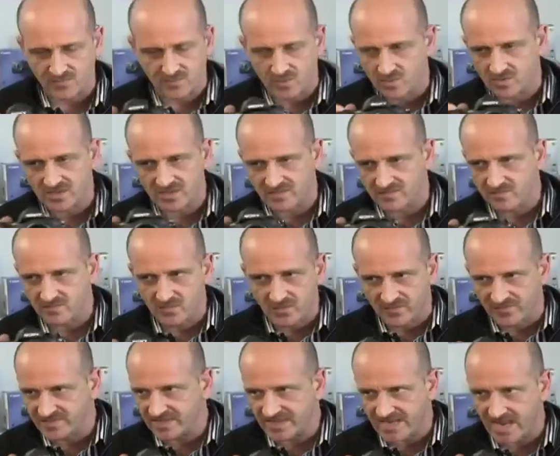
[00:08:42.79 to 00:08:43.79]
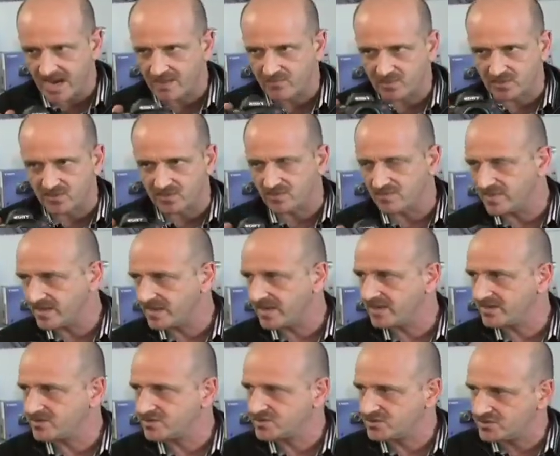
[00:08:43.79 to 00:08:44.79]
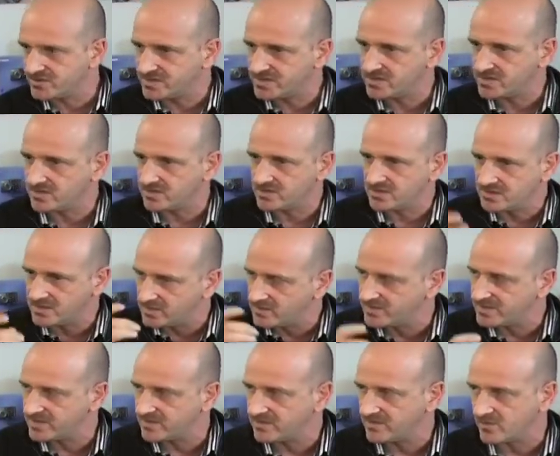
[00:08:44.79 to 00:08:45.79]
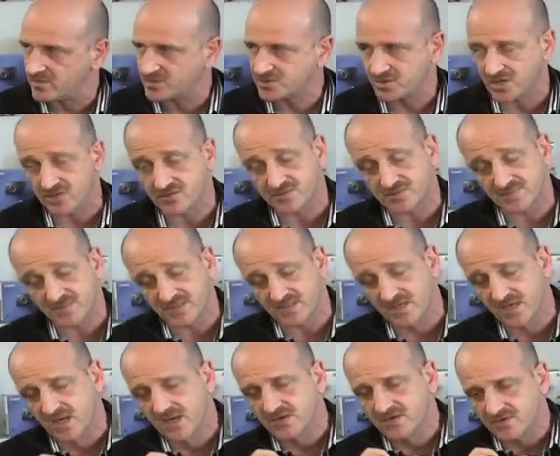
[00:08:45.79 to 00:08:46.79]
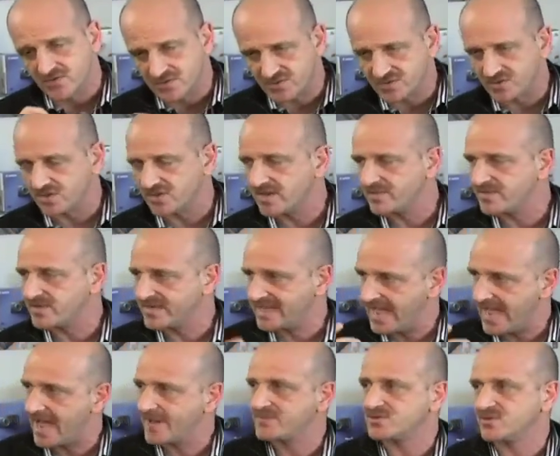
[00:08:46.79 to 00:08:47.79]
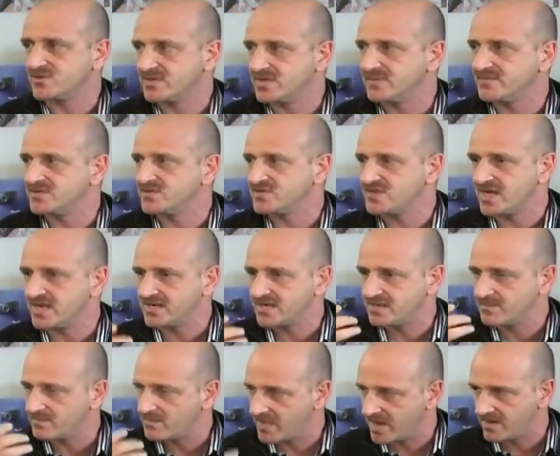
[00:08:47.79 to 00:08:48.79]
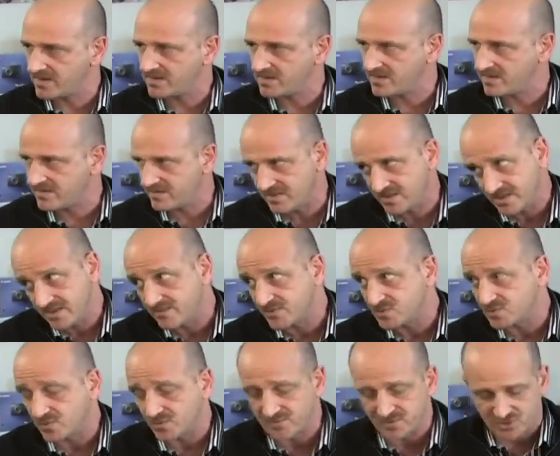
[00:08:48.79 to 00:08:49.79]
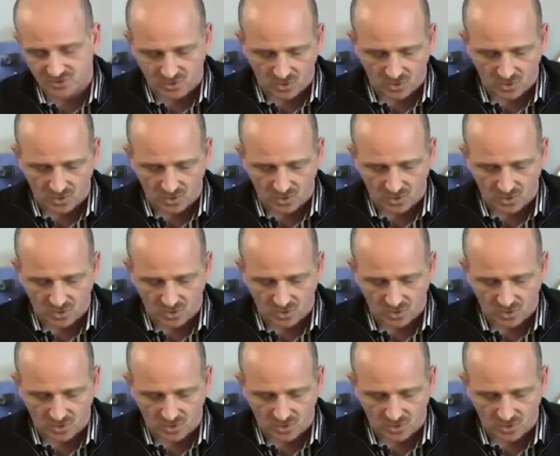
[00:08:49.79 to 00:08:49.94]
you're moving the camera a little bit and you're shooting at a little bit of lower shutter speed, you're still able to capture an image, and the image will be